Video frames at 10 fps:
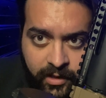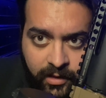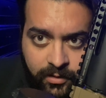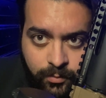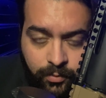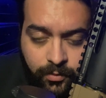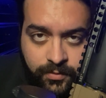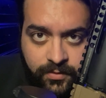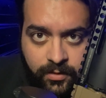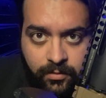Allen
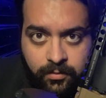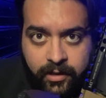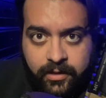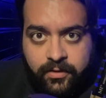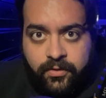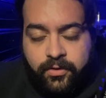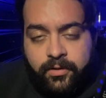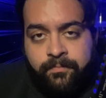bolts that are right here.